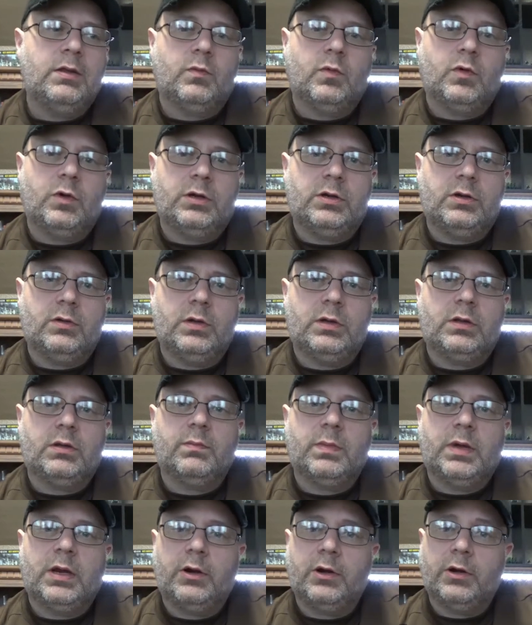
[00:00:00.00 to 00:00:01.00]
The more you do it,
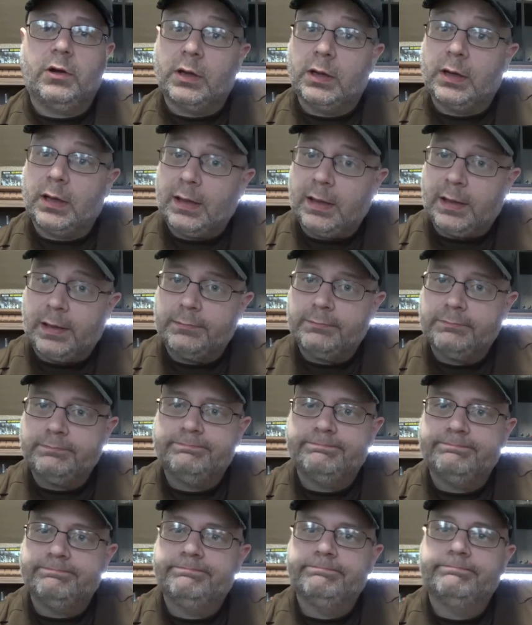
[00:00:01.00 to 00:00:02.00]
the better you're going to get.
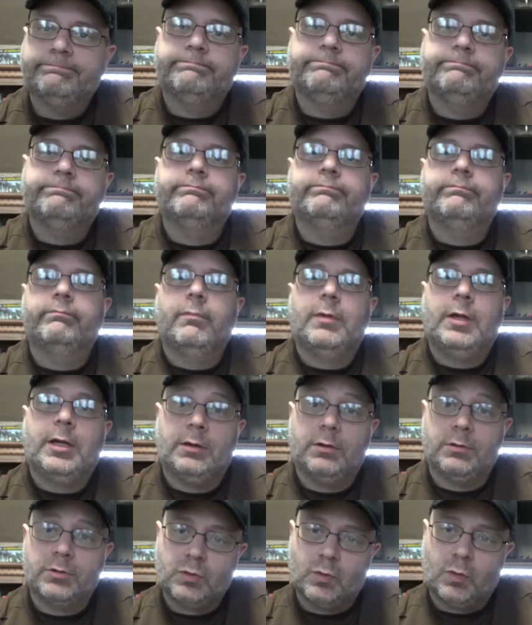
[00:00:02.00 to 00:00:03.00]

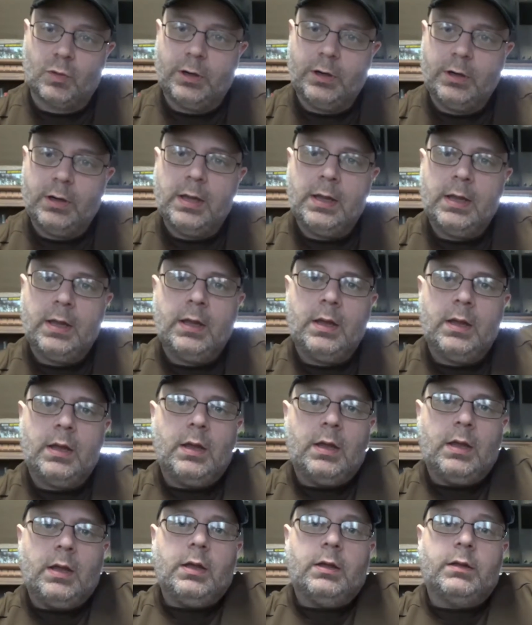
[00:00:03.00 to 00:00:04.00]
End of story.
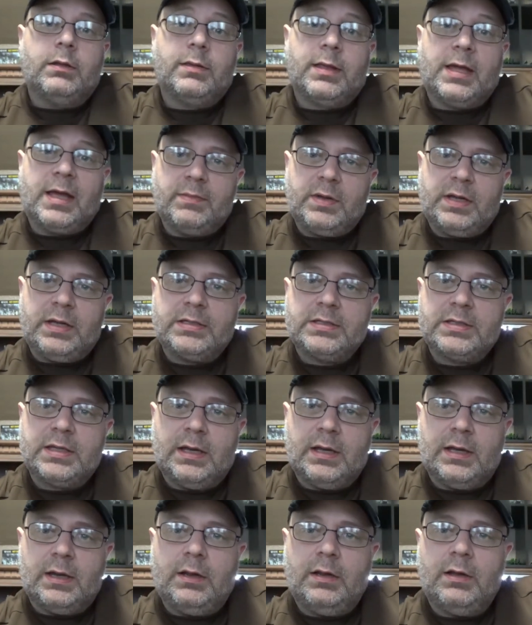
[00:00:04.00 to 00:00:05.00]
That being
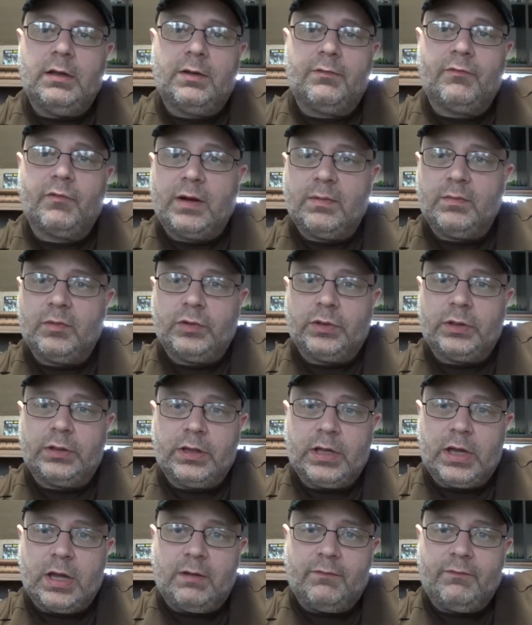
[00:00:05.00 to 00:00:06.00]
said, I've rambled
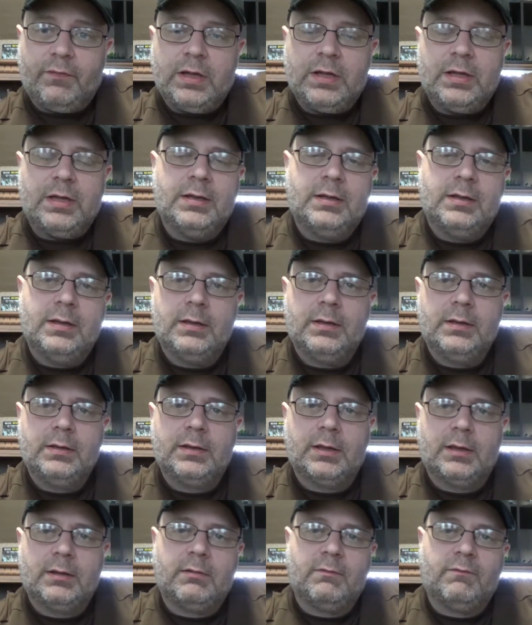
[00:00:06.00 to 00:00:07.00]
enough.
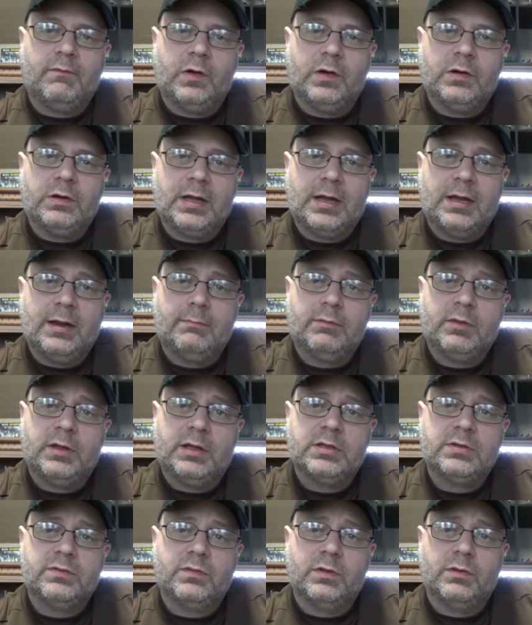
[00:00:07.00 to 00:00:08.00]
Thank you for your time.
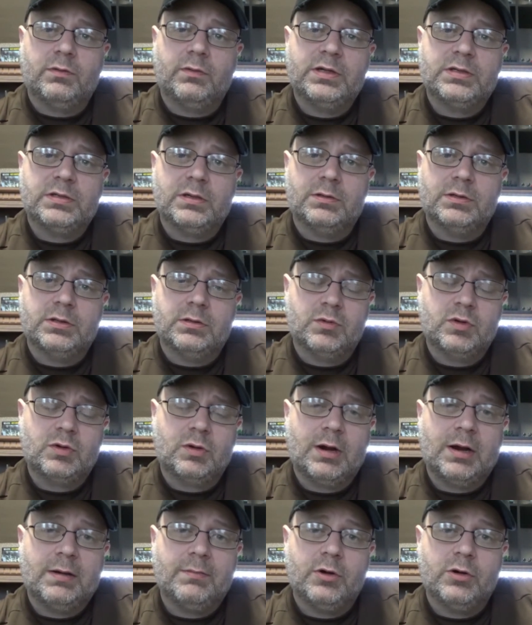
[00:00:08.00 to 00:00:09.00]
Thanks for the recent
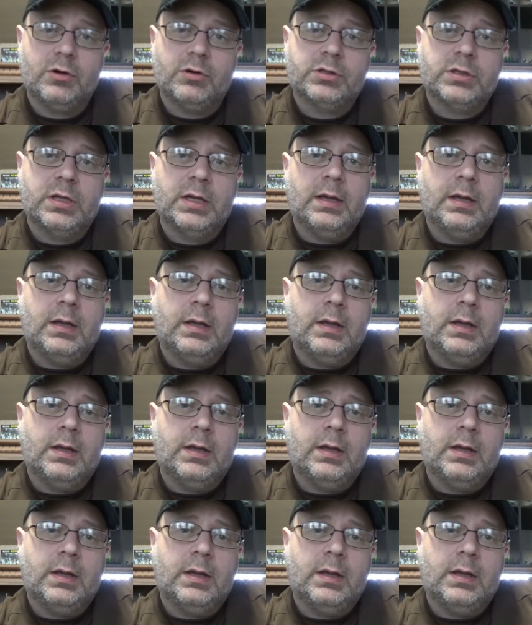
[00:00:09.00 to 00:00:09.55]
subscribers.